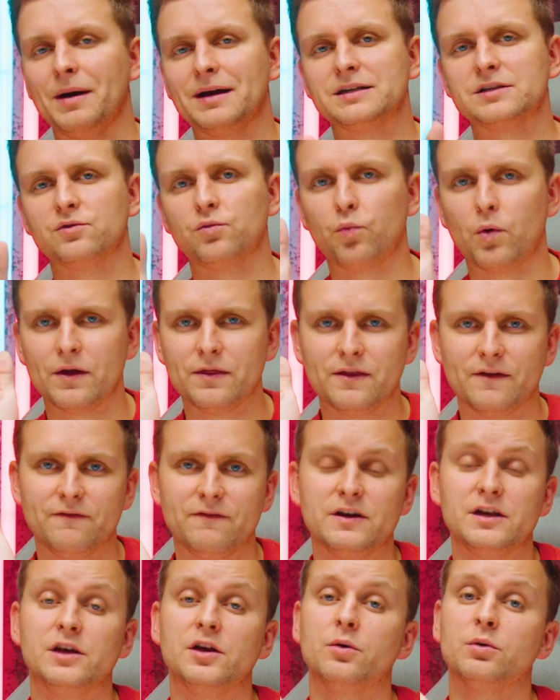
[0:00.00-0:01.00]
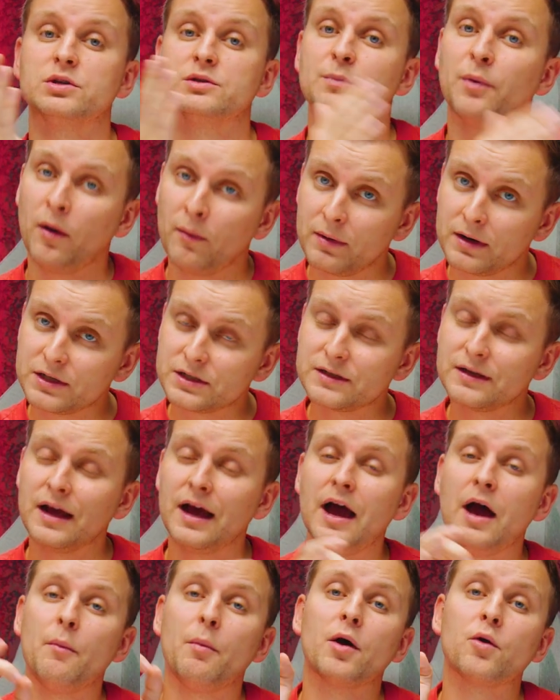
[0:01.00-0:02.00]
matter when the video was published,
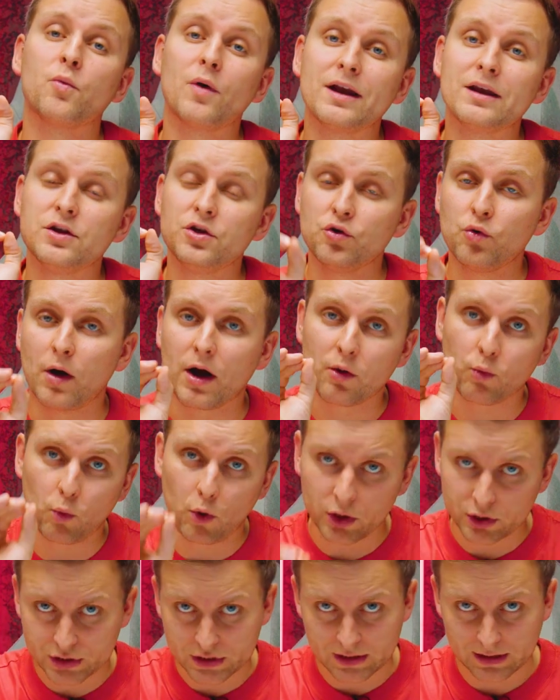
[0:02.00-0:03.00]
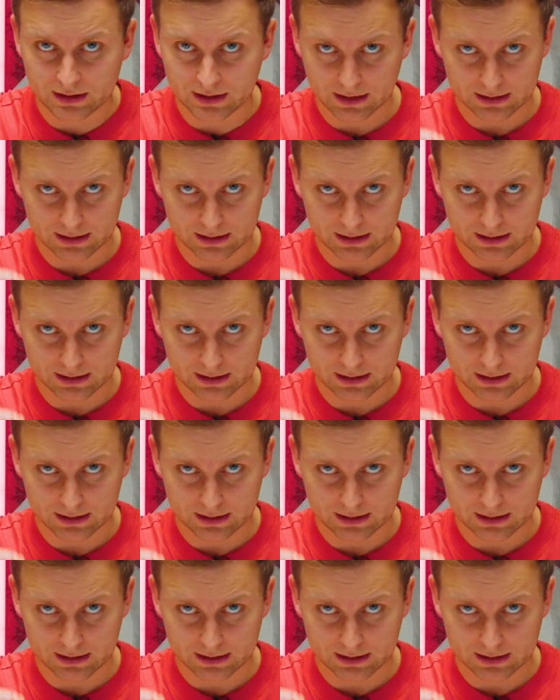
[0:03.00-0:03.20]
but when you are watching